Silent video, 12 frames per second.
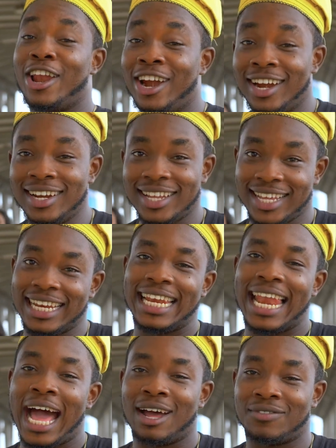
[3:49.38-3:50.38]
learn
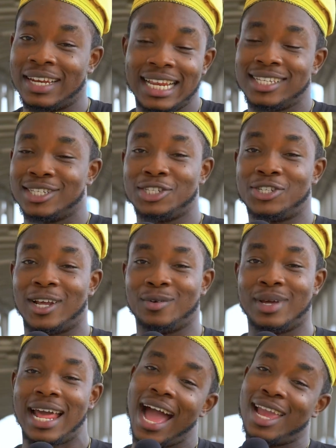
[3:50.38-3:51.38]
and laugh. Ladies and
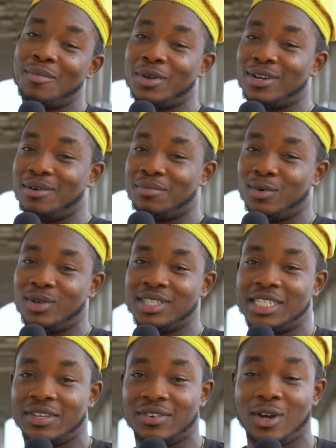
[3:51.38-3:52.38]
gentlemen, I am your number
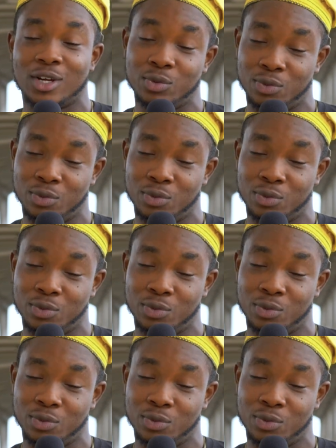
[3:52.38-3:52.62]
one TV god,